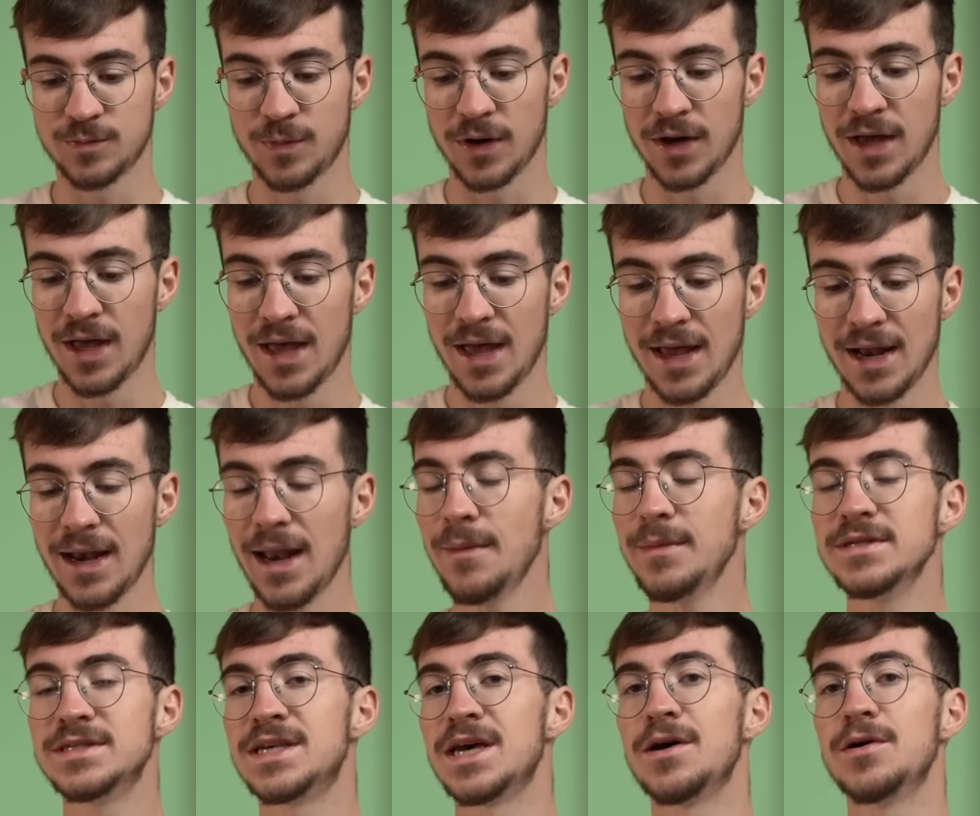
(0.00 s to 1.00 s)
but let
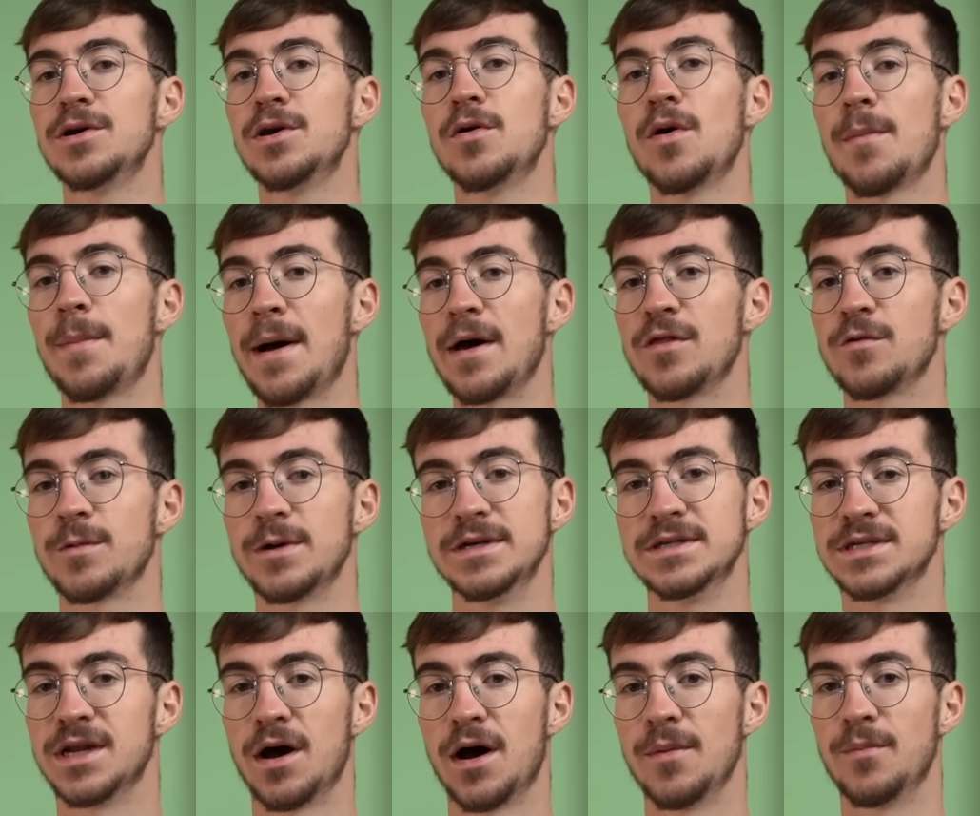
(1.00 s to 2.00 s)
me tell you about the
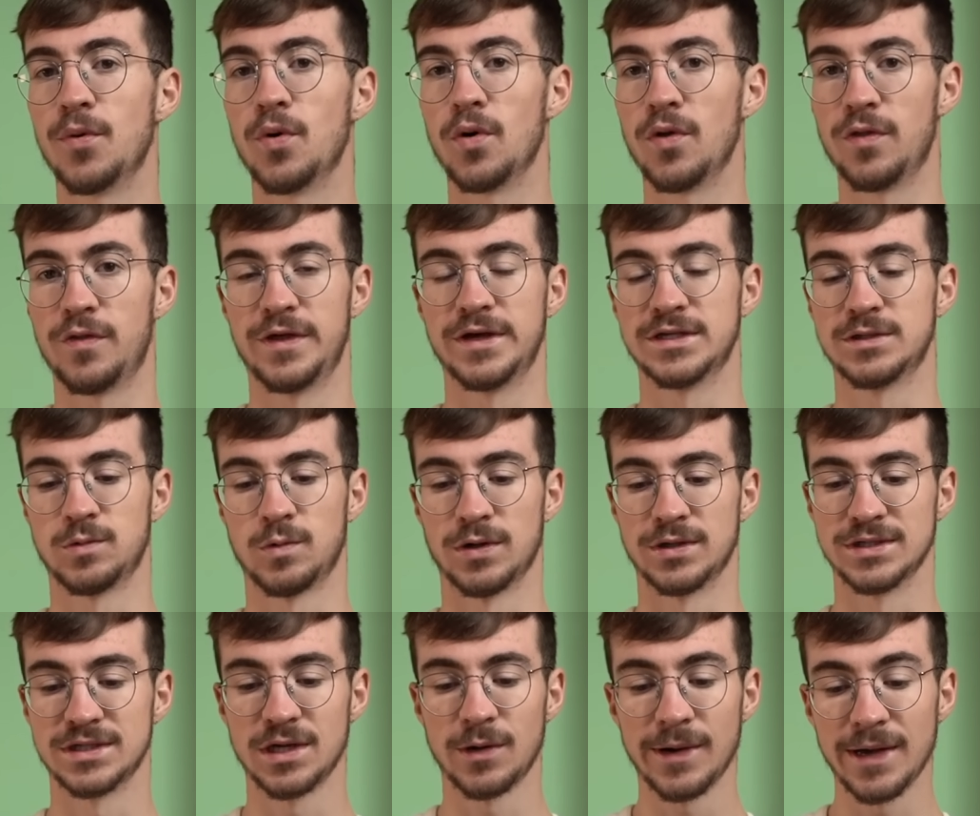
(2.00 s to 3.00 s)
reason I bought this
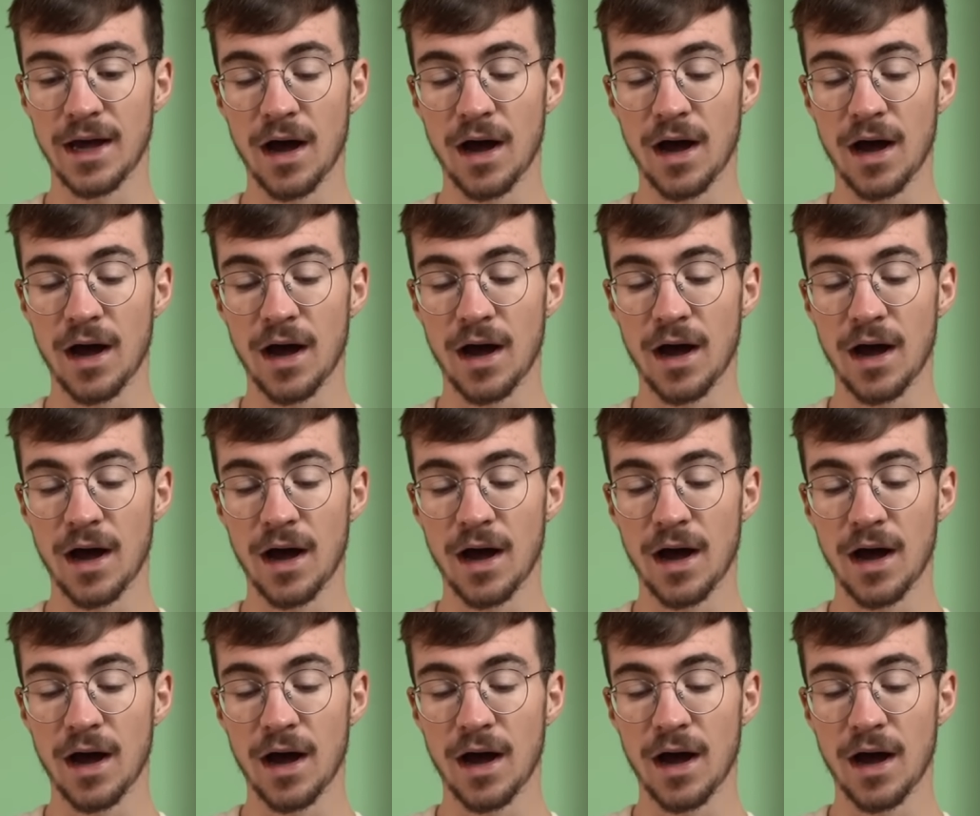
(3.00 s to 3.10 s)
one. So I